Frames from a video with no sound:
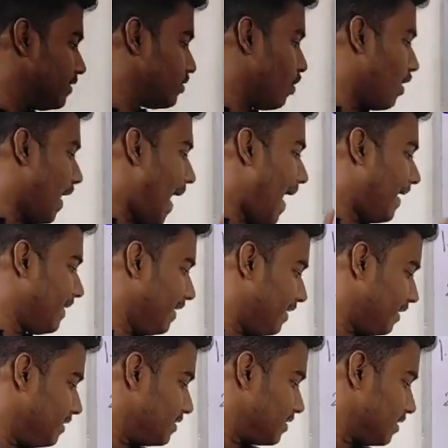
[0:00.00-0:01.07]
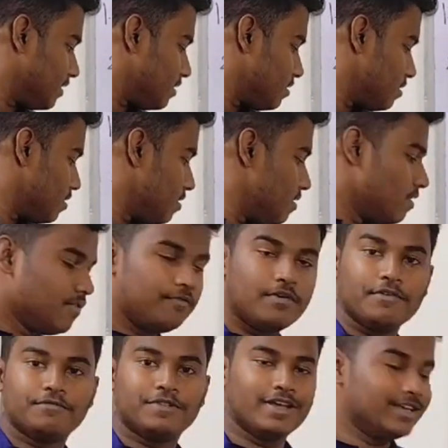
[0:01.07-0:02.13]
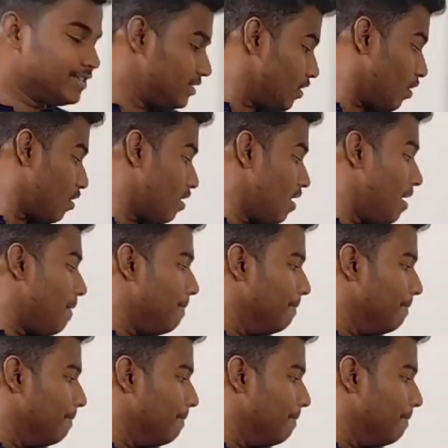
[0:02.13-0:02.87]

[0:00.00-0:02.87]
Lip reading: is your agriculture. 5th is your